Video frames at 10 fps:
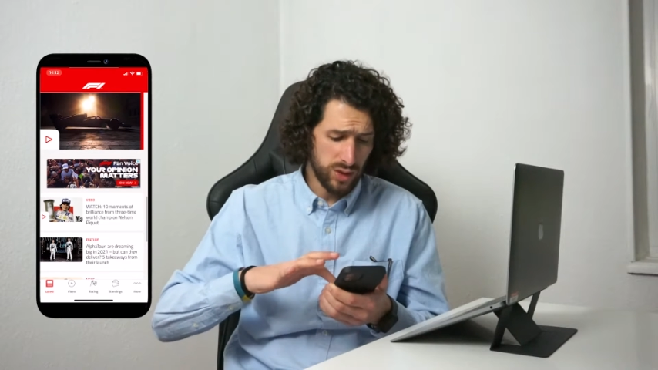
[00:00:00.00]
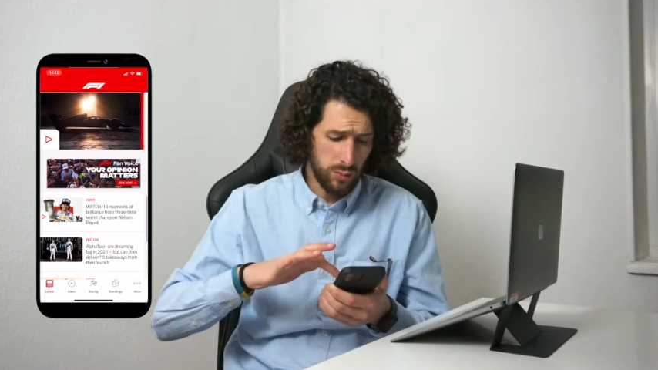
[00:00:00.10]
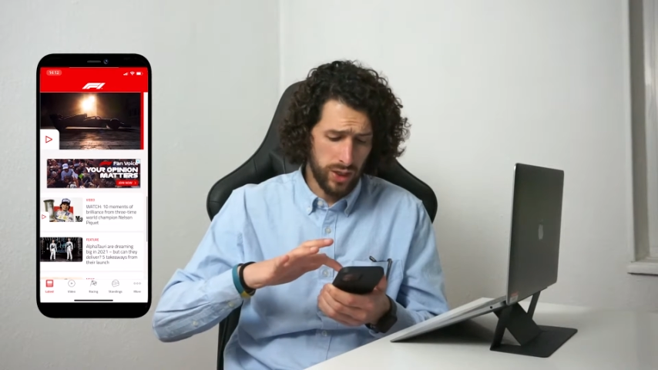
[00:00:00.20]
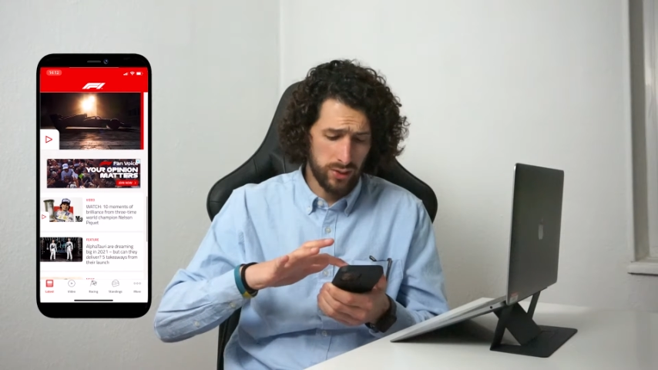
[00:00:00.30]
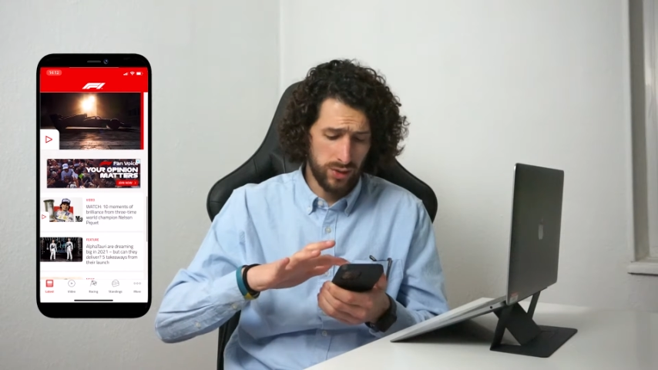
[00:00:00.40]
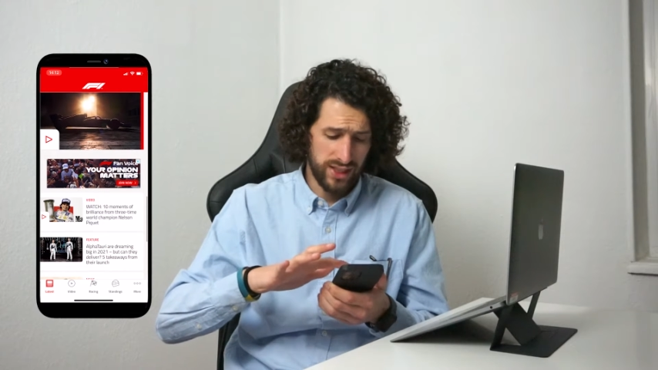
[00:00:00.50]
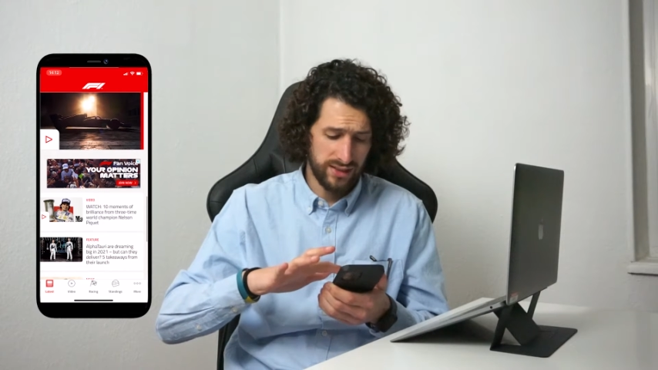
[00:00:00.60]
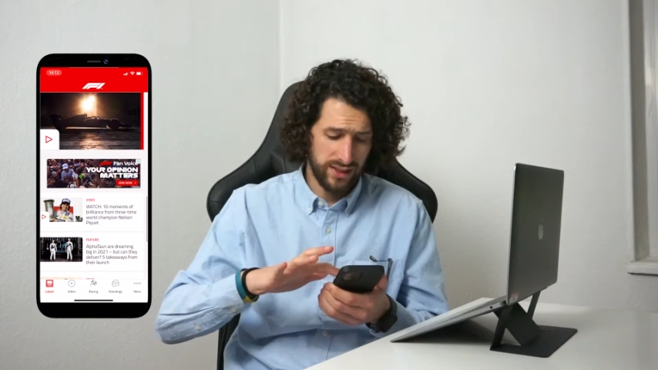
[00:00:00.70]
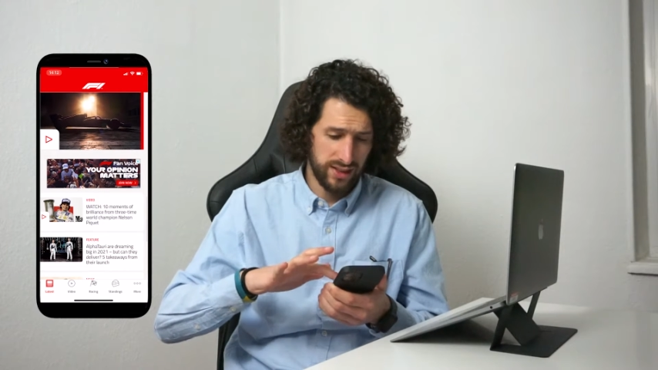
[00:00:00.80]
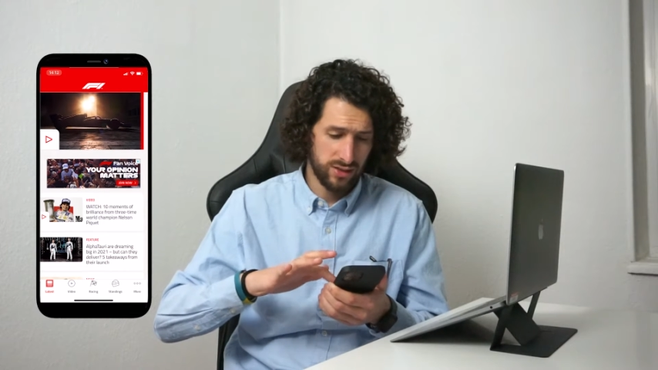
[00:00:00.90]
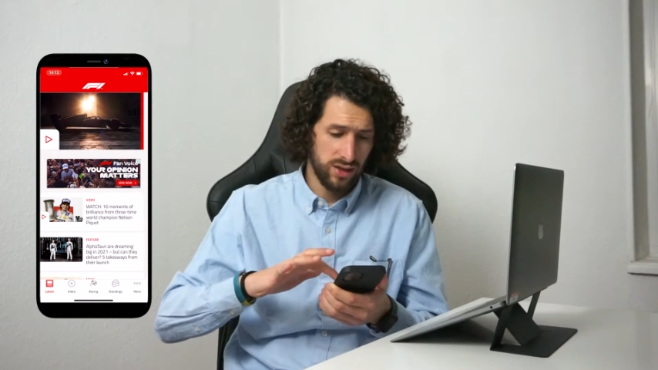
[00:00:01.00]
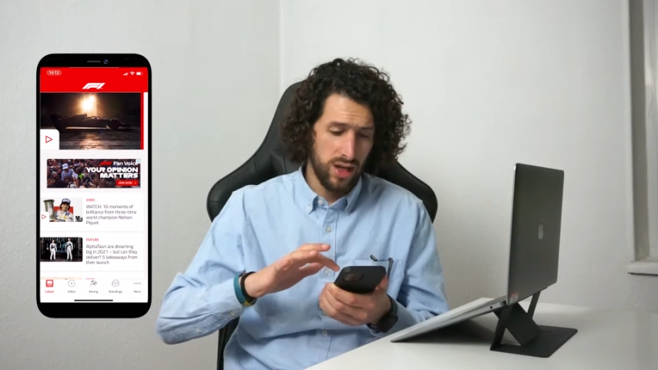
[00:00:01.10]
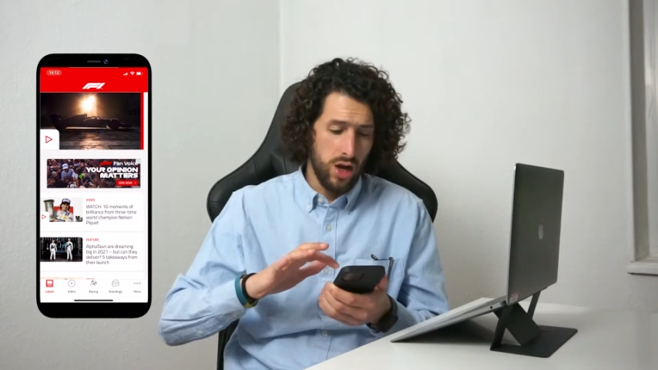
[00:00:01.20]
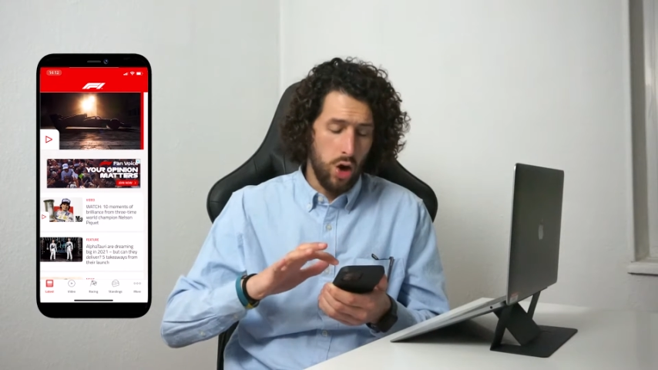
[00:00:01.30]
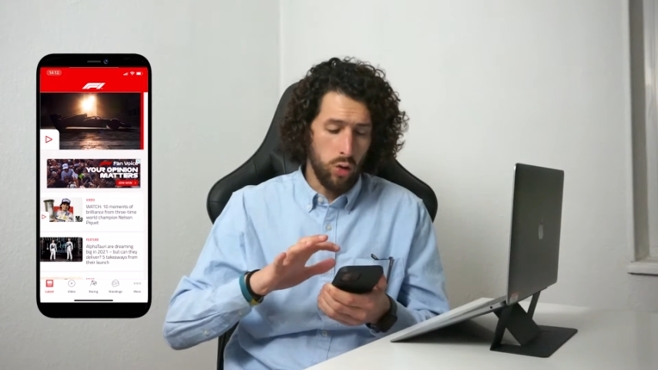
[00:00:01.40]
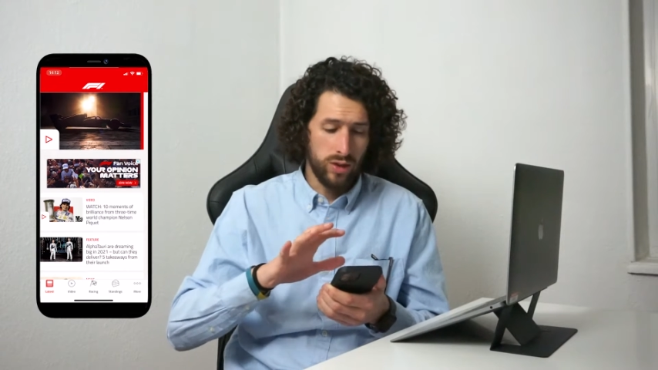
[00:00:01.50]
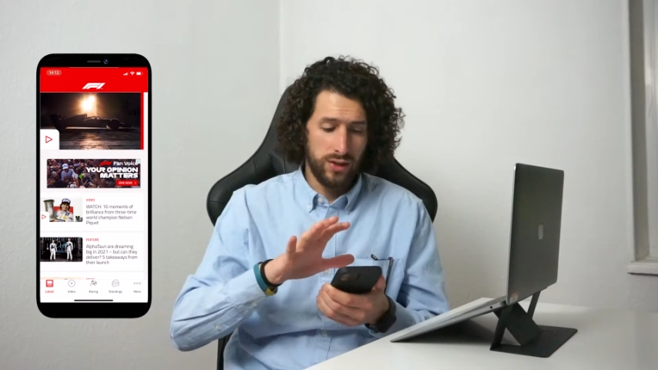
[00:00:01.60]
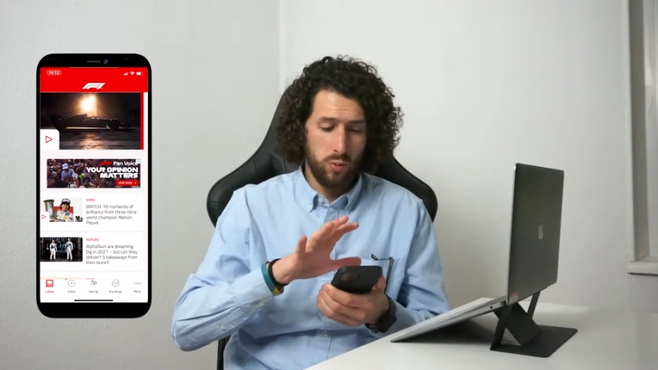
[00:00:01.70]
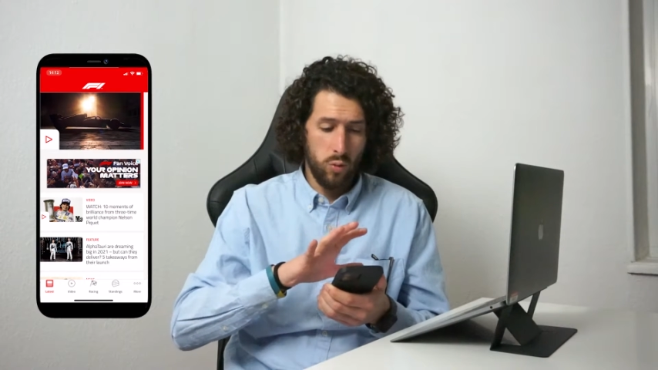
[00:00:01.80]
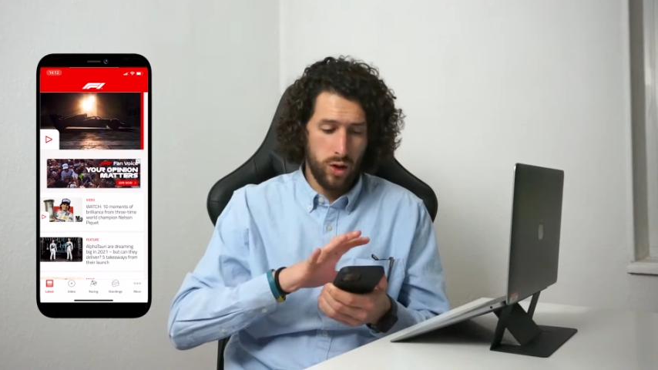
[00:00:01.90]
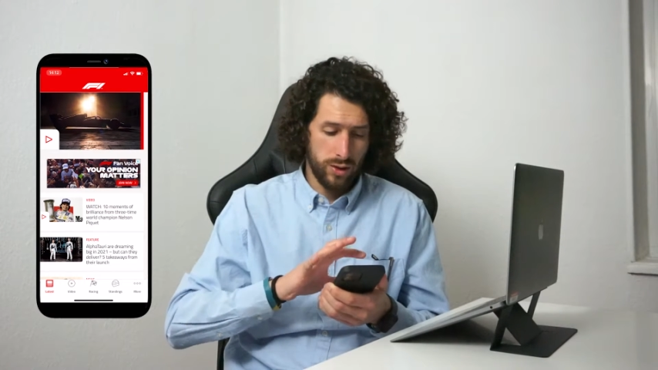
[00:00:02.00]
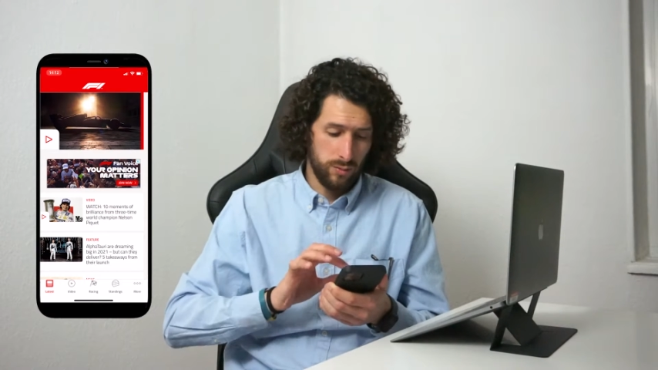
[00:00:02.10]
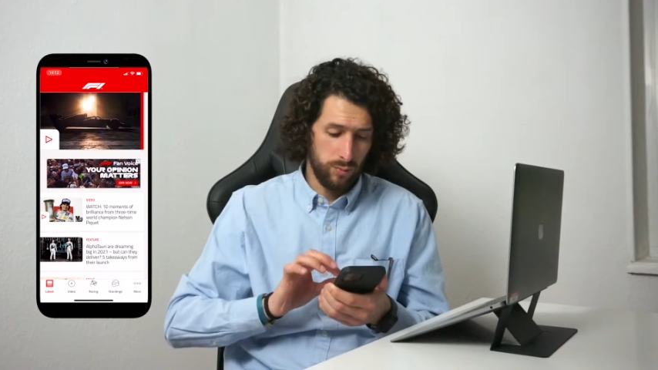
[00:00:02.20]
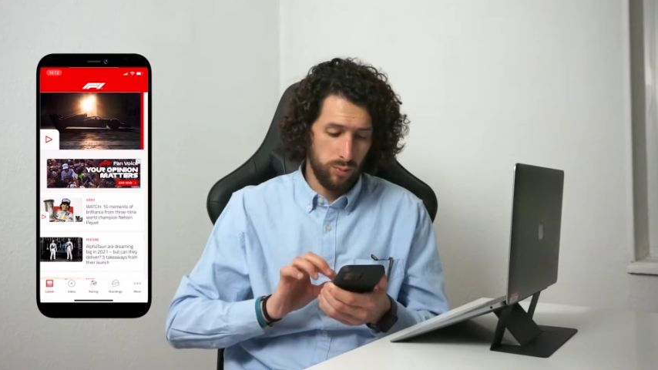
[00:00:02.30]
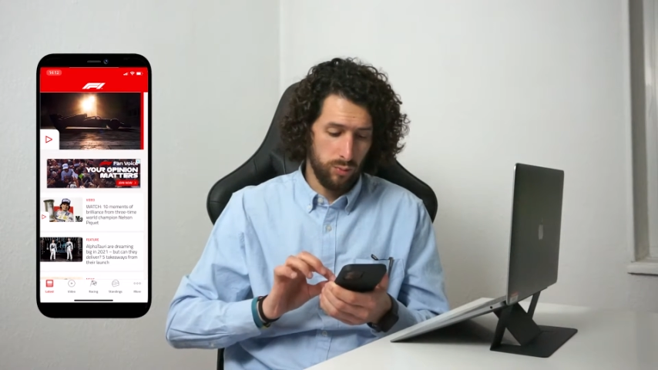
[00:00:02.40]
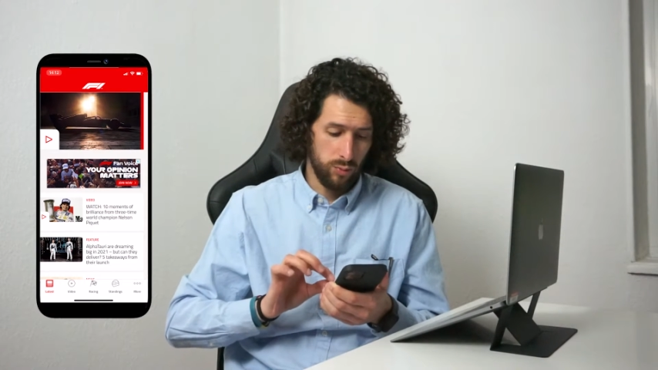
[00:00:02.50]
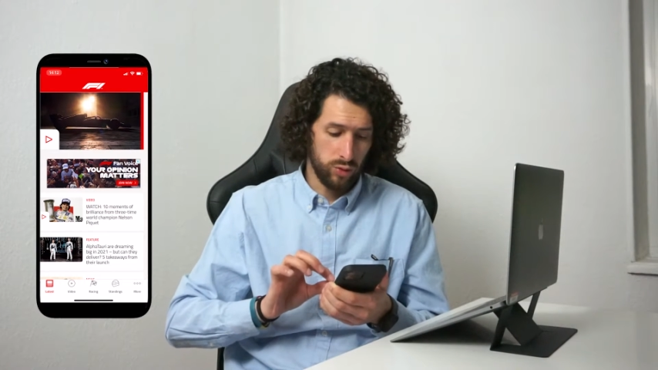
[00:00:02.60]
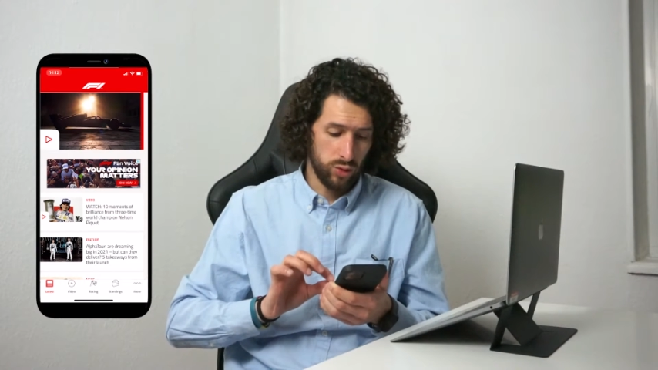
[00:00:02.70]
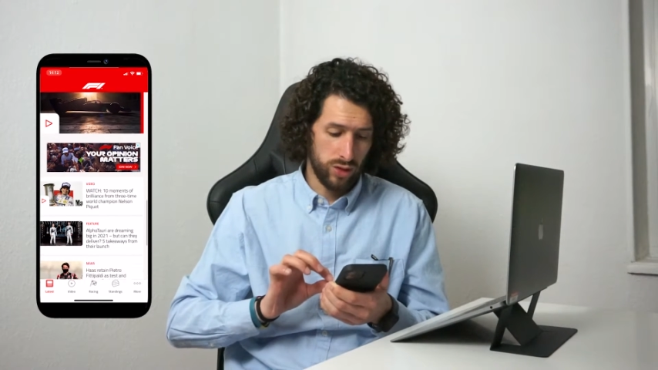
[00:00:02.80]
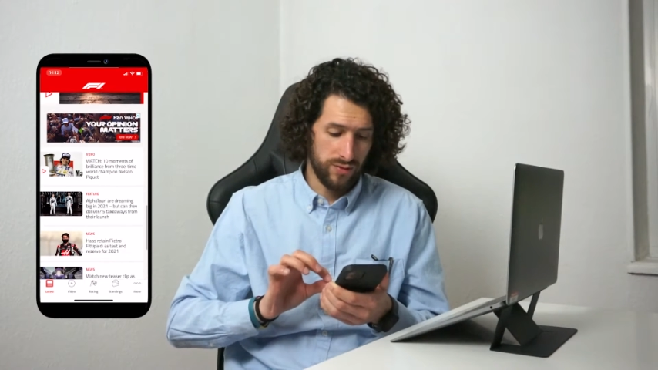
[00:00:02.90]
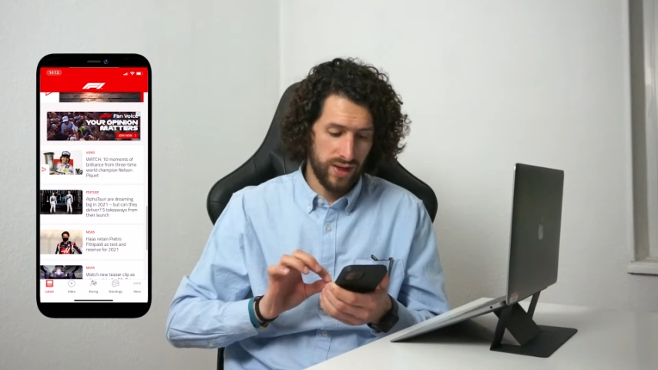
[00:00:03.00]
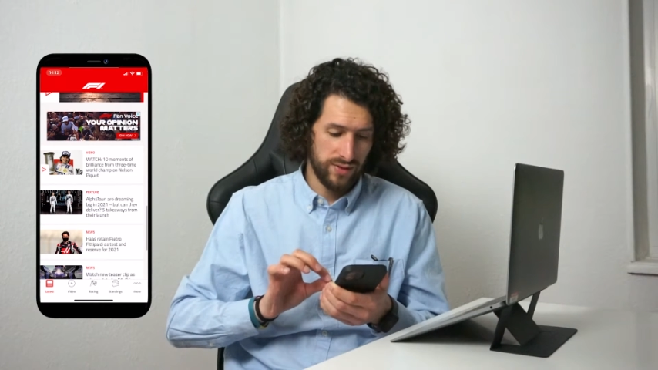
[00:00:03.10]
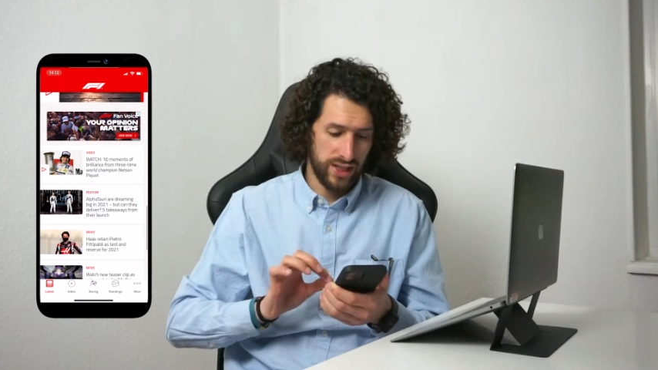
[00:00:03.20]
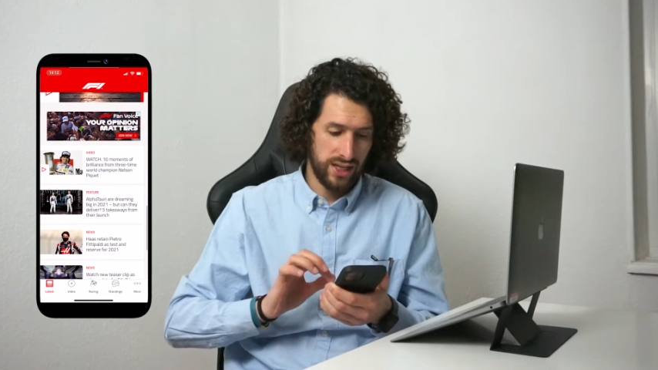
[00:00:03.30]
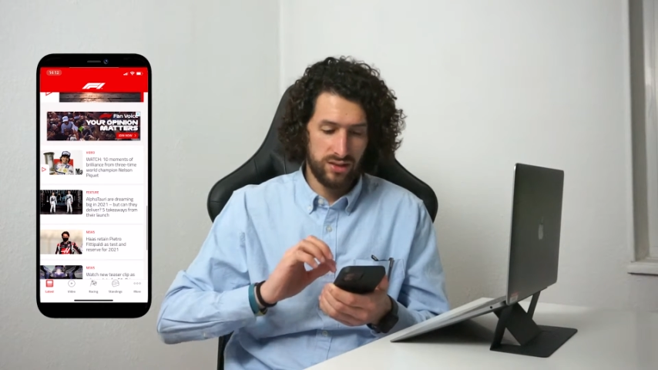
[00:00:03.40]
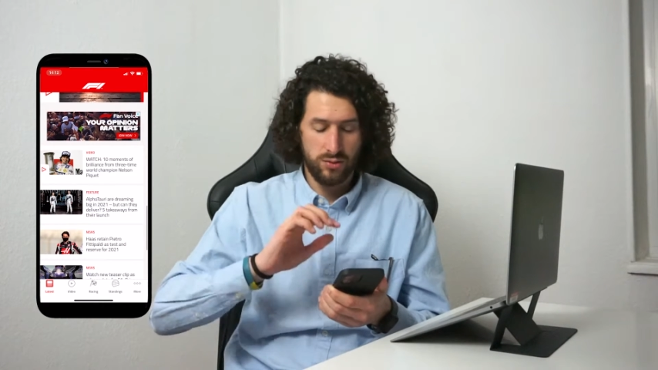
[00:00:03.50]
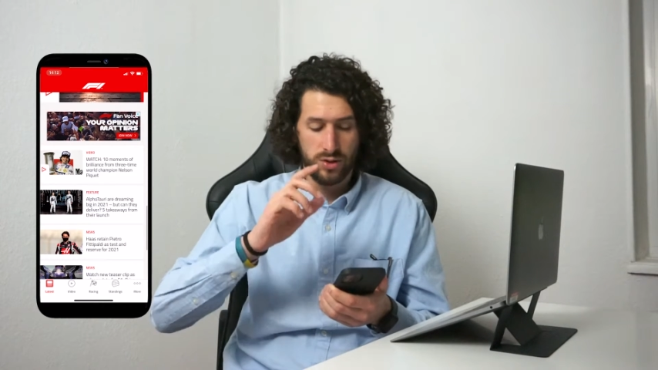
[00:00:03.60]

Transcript: But as we can see, there's only one sort of navigation,